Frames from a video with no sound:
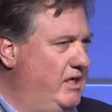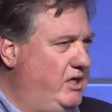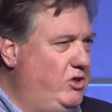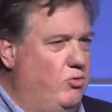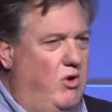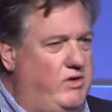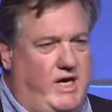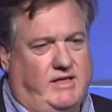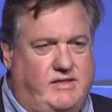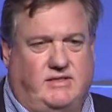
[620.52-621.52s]
You won't
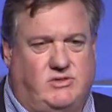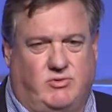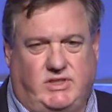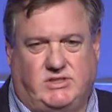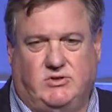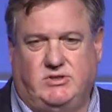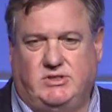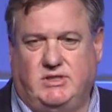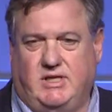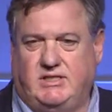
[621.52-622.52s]
get this research
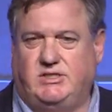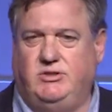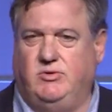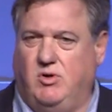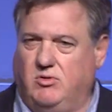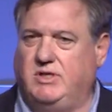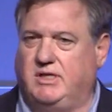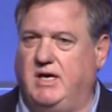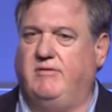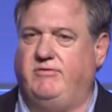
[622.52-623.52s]
unless you hold it
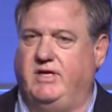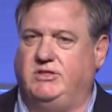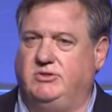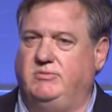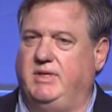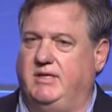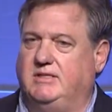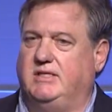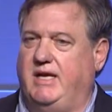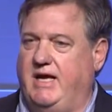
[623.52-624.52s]
confidential because
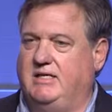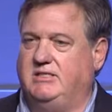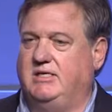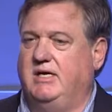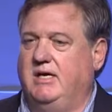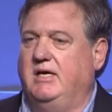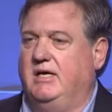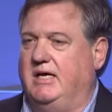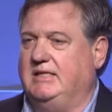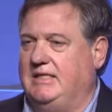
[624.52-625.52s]
it has
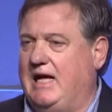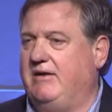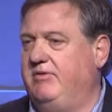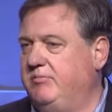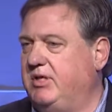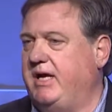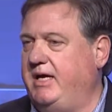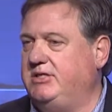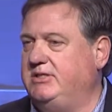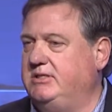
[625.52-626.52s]
a lot of
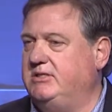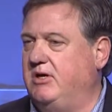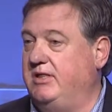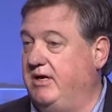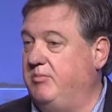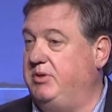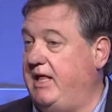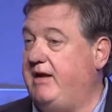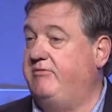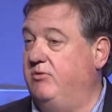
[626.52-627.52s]
implications on their
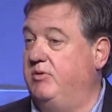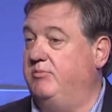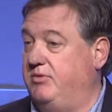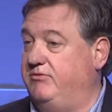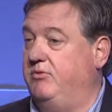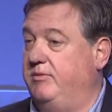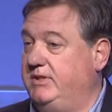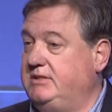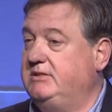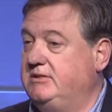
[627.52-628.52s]
platform
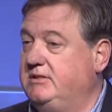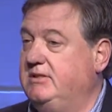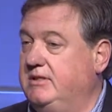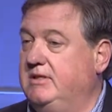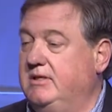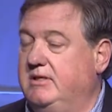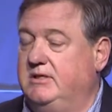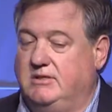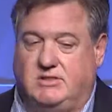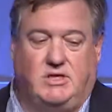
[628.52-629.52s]
performance.
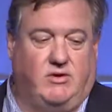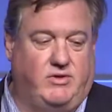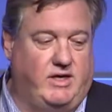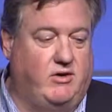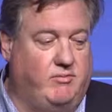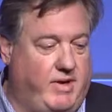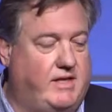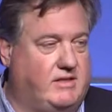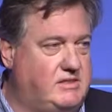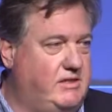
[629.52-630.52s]
So they don't make
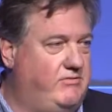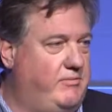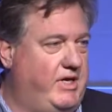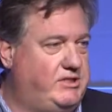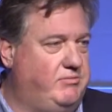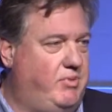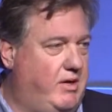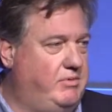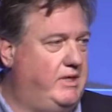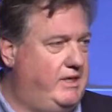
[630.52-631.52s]
this information
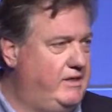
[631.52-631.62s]
public.